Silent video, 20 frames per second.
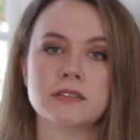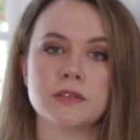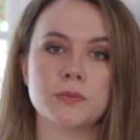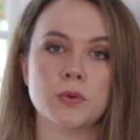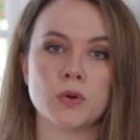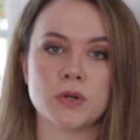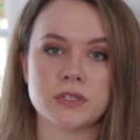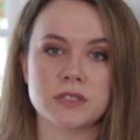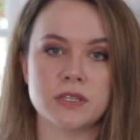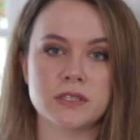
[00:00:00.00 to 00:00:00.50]

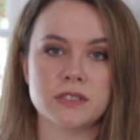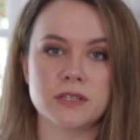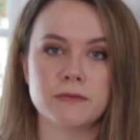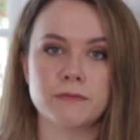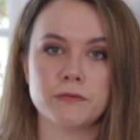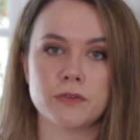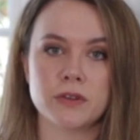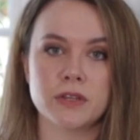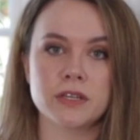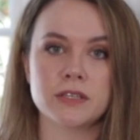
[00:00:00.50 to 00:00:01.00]
support
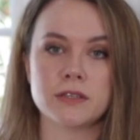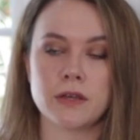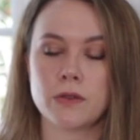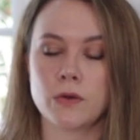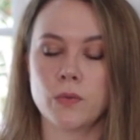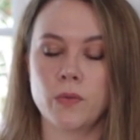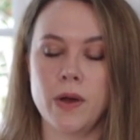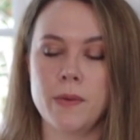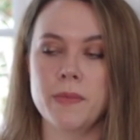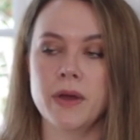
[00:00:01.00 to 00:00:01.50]
system for these
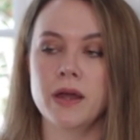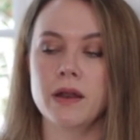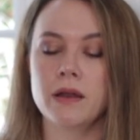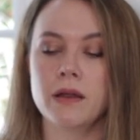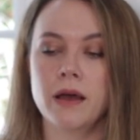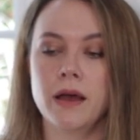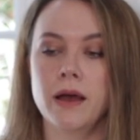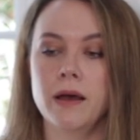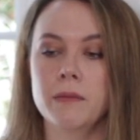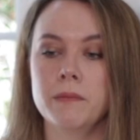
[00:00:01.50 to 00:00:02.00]
other
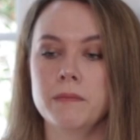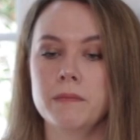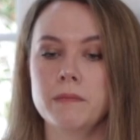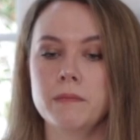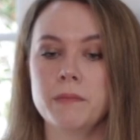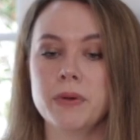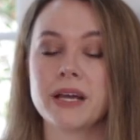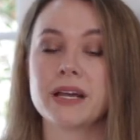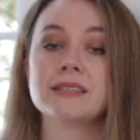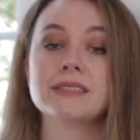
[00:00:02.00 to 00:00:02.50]

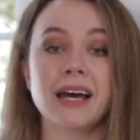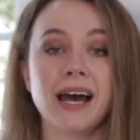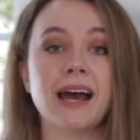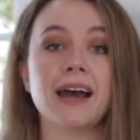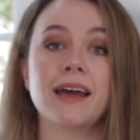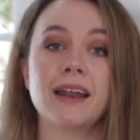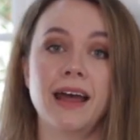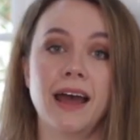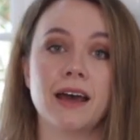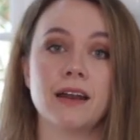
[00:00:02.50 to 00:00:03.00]
women, because I
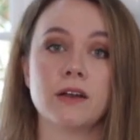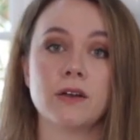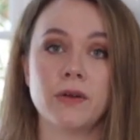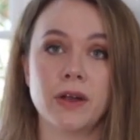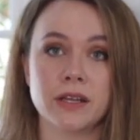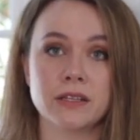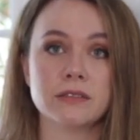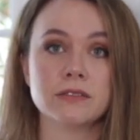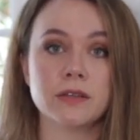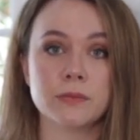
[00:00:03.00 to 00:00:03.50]
had had a
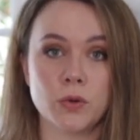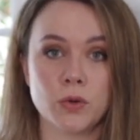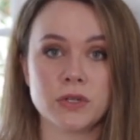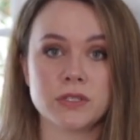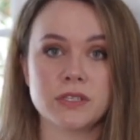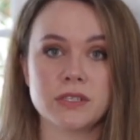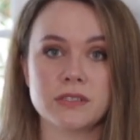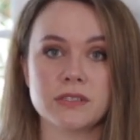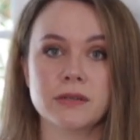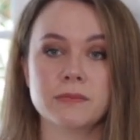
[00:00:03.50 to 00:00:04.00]
great support
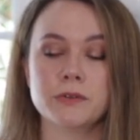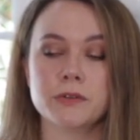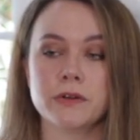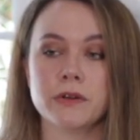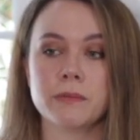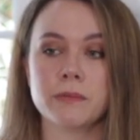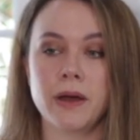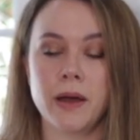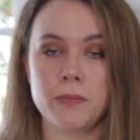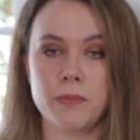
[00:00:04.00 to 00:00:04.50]
system during my